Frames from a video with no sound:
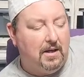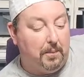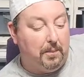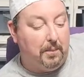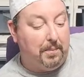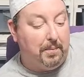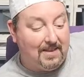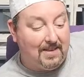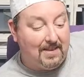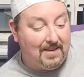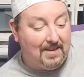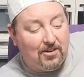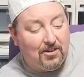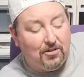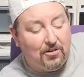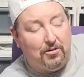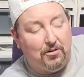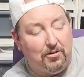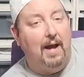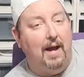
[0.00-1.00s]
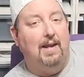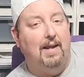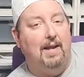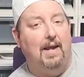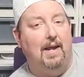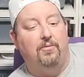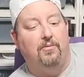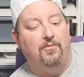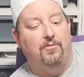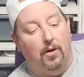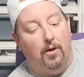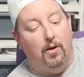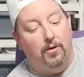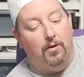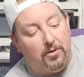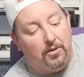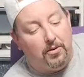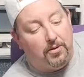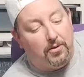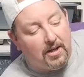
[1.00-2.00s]
But this was my damn fault. So
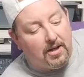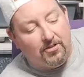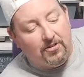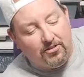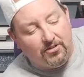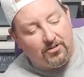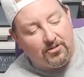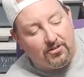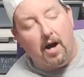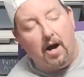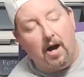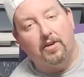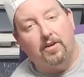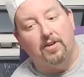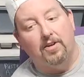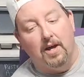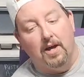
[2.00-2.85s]
this sucks,